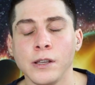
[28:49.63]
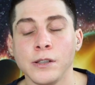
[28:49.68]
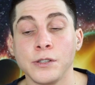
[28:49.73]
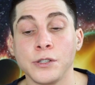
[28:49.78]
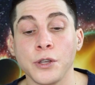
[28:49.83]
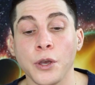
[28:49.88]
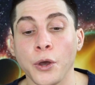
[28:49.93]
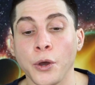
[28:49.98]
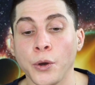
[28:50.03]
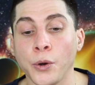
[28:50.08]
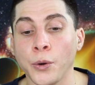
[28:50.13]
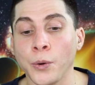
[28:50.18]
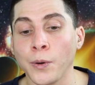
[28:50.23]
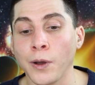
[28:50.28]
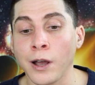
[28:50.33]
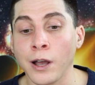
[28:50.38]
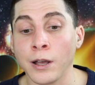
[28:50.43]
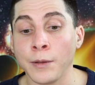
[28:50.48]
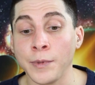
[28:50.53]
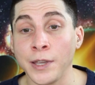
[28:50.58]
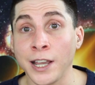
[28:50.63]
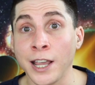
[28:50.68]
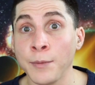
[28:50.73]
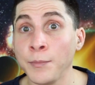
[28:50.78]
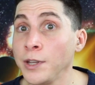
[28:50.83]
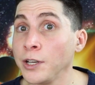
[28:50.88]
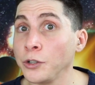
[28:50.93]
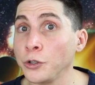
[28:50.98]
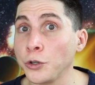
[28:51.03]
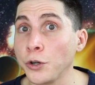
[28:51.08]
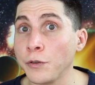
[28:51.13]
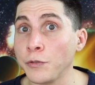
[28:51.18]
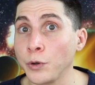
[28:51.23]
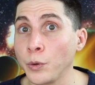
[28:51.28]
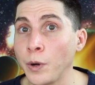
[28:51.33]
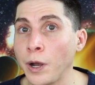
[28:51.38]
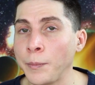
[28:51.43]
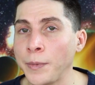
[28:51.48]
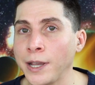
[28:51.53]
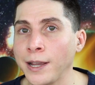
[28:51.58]
So it can be a little
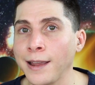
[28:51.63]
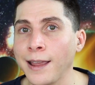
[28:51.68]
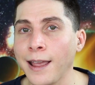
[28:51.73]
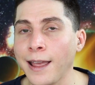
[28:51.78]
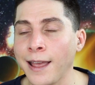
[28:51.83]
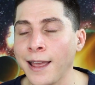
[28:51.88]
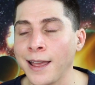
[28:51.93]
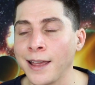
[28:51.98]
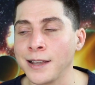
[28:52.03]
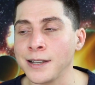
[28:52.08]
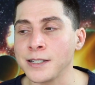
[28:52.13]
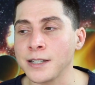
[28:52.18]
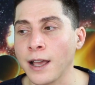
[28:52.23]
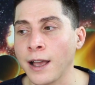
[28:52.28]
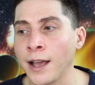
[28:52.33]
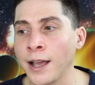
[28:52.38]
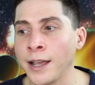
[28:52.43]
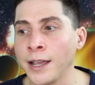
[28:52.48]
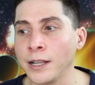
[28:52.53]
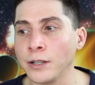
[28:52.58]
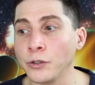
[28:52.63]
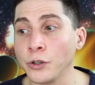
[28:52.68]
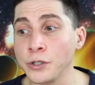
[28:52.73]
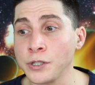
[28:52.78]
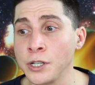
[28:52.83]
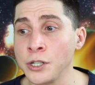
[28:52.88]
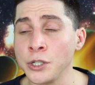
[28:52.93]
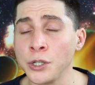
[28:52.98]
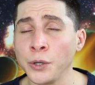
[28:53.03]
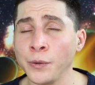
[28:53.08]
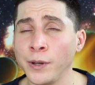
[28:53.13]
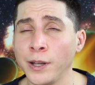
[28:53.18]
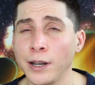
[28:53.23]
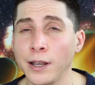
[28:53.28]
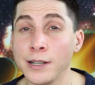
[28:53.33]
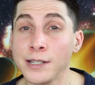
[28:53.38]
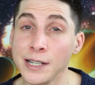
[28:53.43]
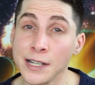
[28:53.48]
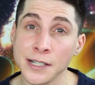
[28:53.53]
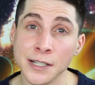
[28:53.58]
overwhelming, and I looked into
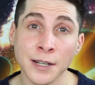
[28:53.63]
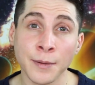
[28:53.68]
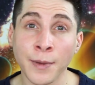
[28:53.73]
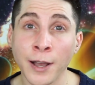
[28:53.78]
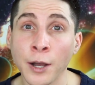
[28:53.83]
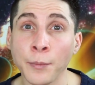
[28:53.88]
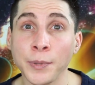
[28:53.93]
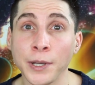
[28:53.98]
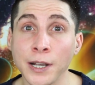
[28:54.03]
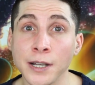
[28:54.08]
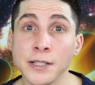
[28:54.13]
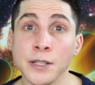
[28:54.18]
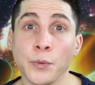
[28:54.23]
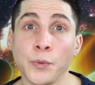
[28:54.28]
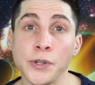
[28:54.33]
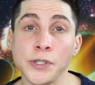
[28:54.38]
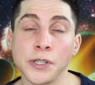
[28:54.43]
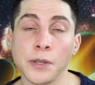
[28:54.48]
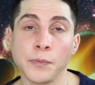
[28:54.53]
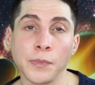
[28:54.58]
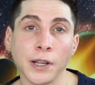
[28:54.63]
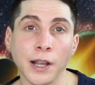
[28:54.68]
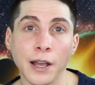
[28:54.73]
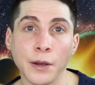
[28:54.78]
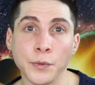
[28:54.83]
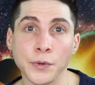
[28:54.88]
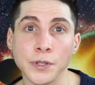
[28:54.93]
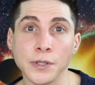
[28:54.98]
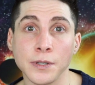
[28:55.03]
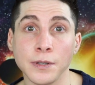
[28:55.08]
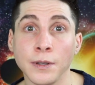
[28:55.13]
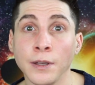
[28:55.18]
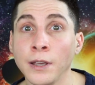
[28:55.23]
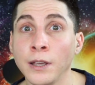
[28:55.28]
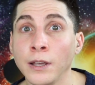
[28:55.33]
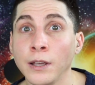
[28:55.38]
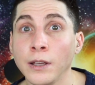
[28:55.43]
it a decent amount because it was something I was